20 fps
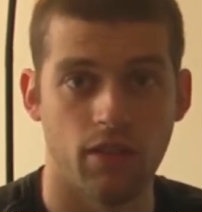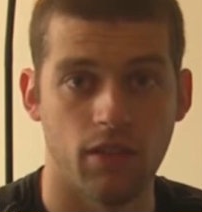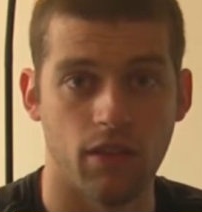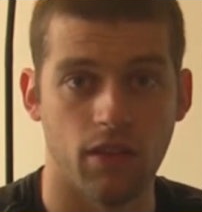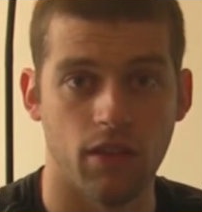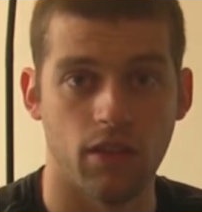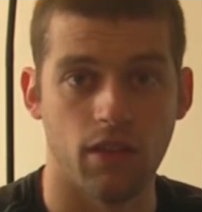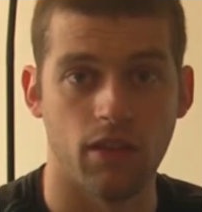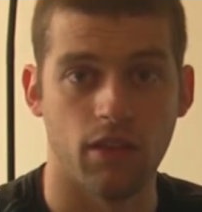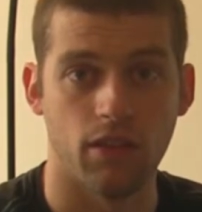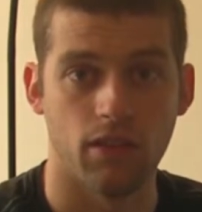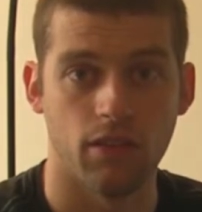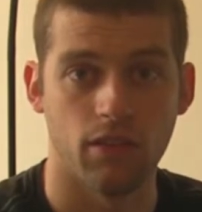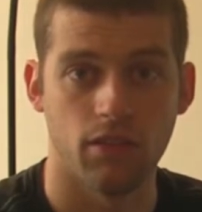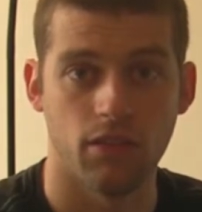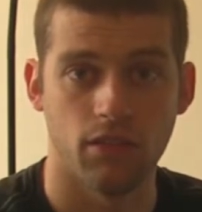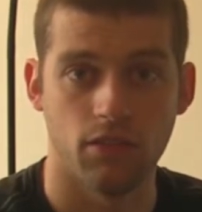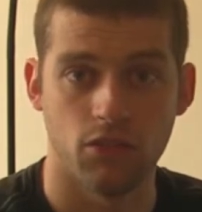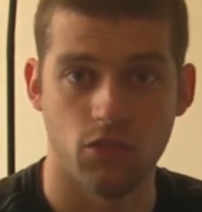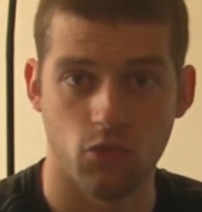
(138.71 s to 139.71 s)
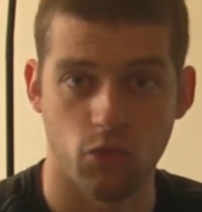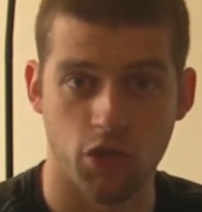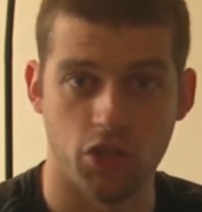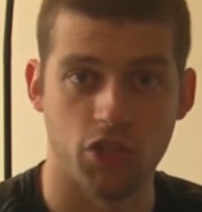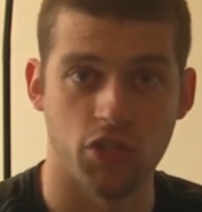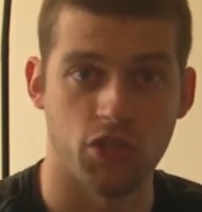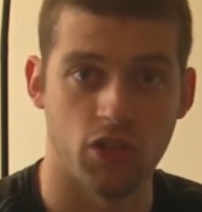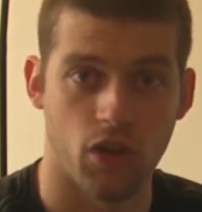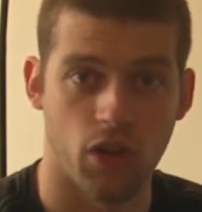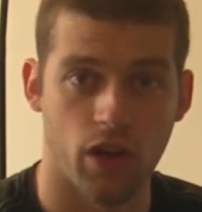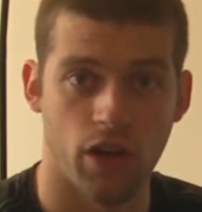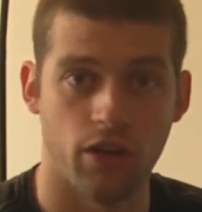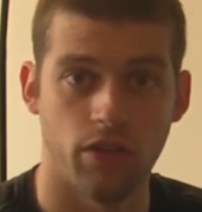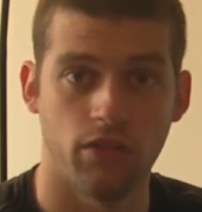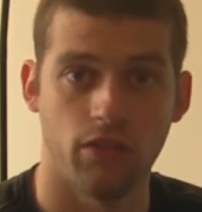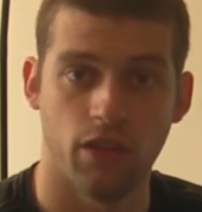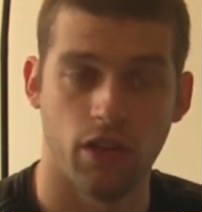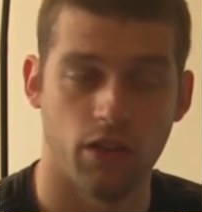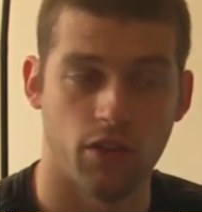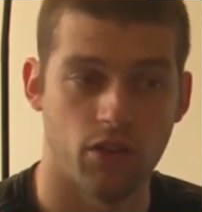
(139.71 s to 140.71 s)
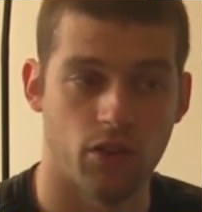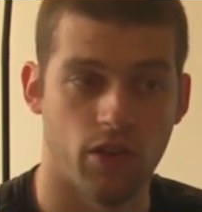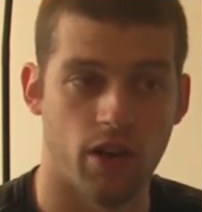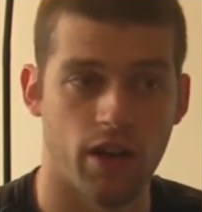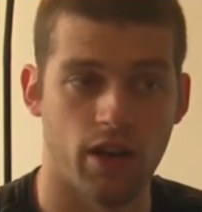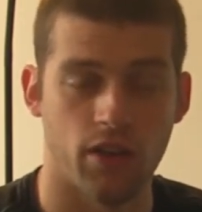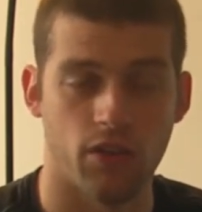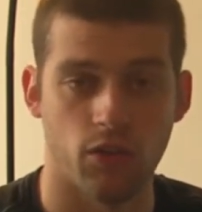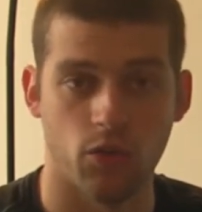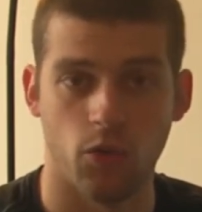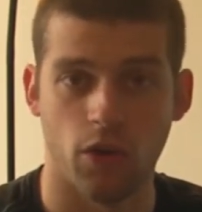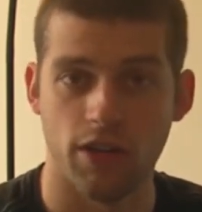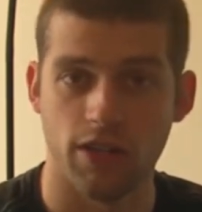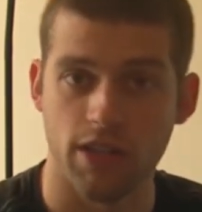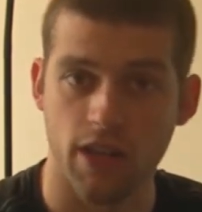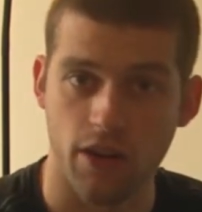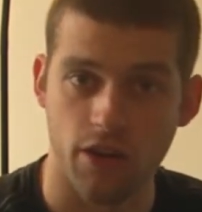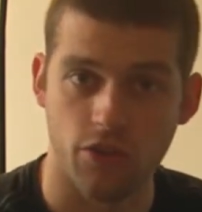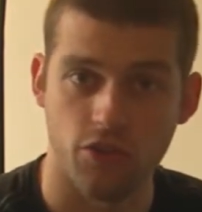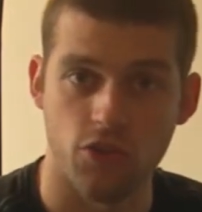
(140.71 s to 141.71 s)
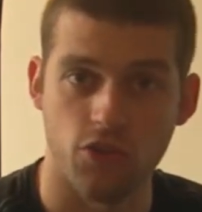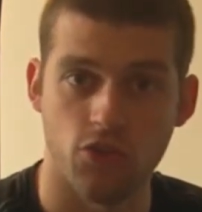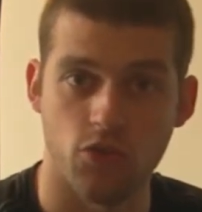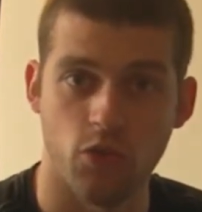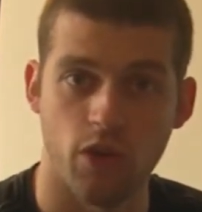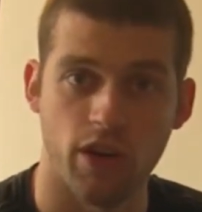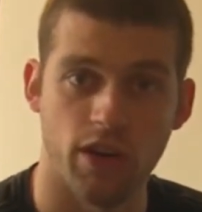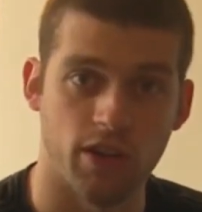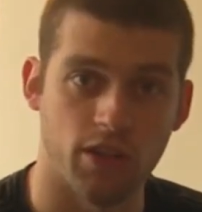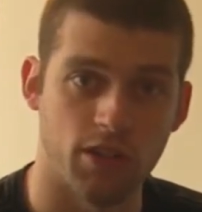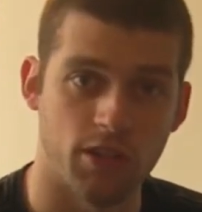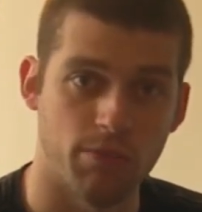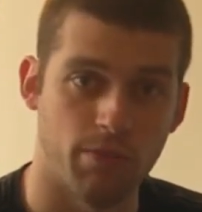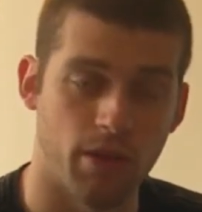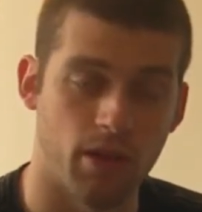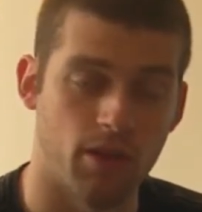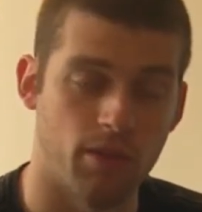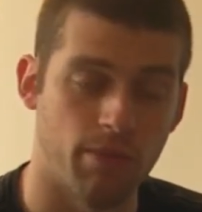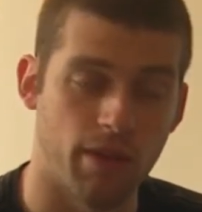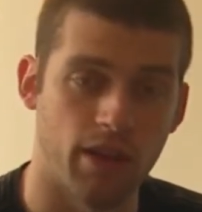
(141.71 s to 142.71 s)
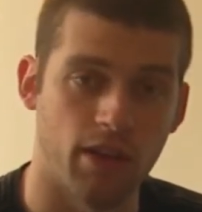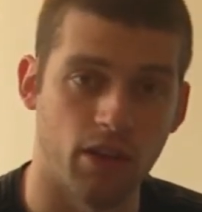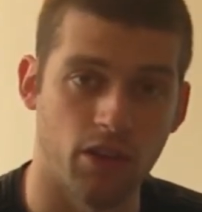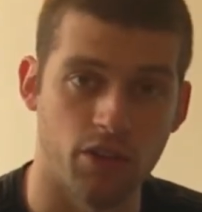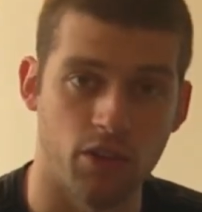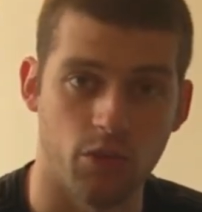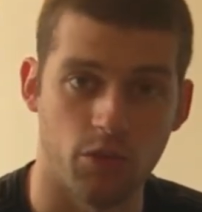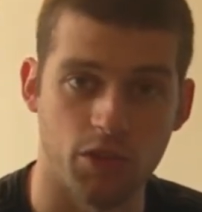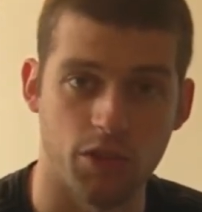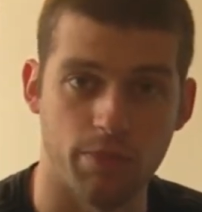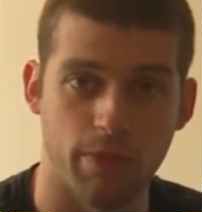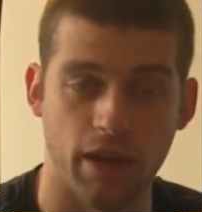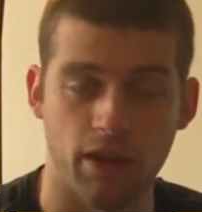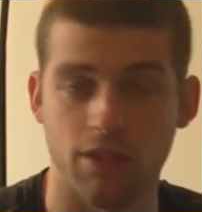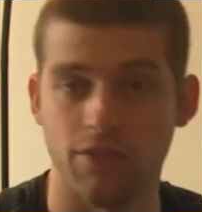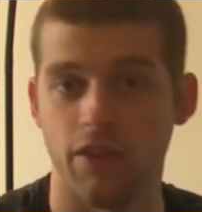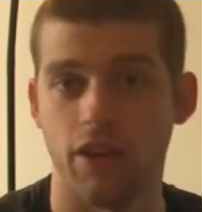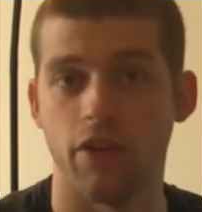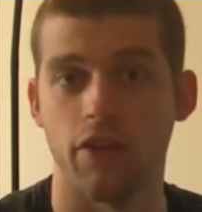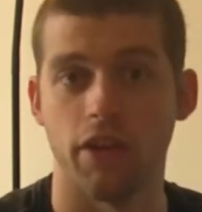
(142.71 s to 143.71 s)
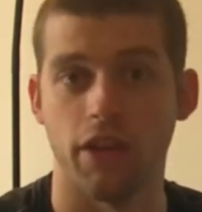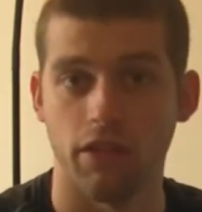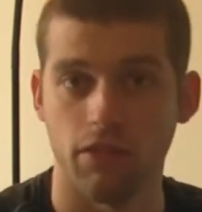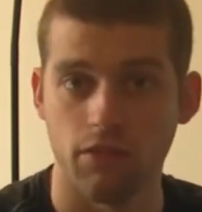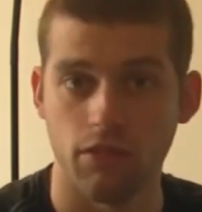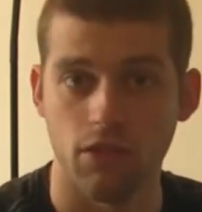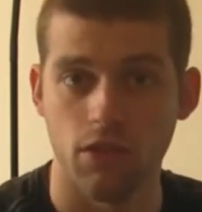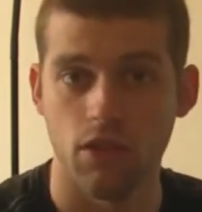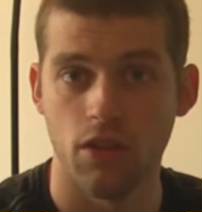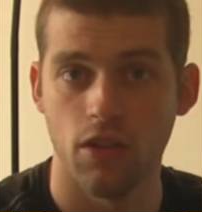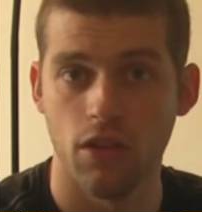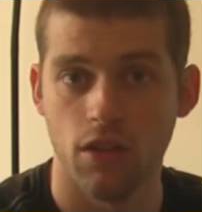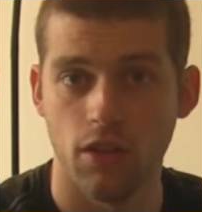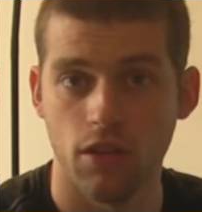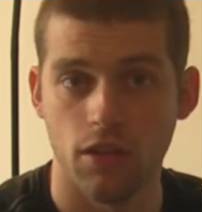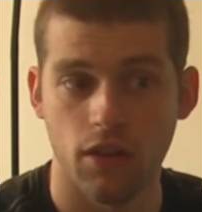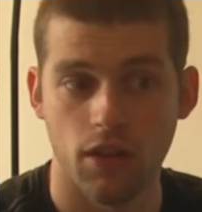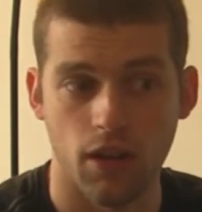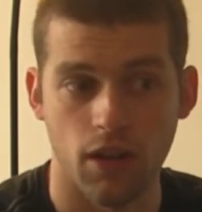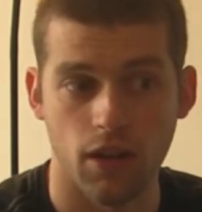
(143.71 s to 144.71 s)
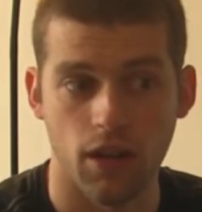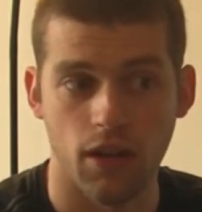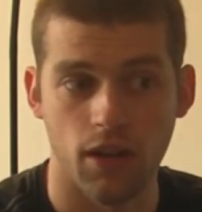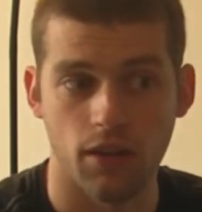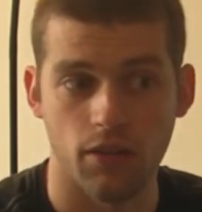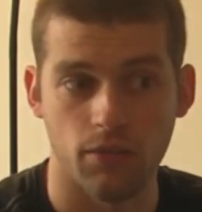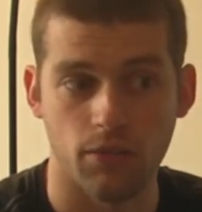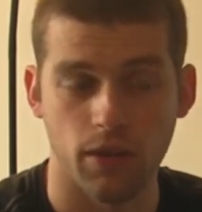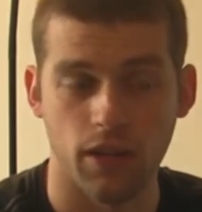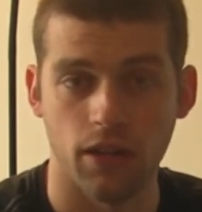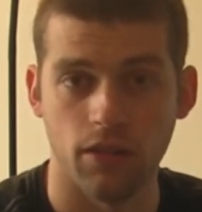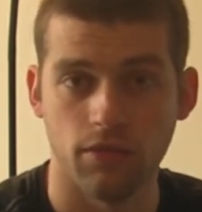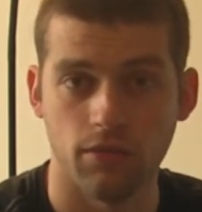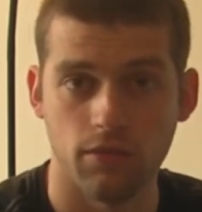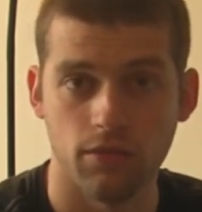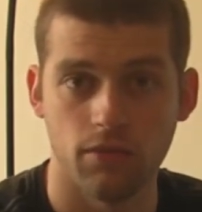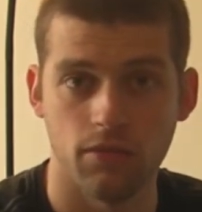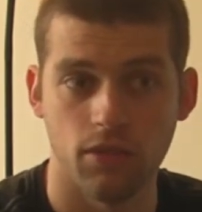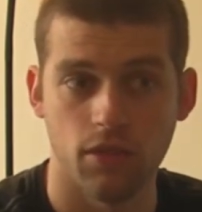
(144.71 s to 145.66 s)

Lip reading: the switch is on and you're at either 110 or 220, depending on your respective area. Well,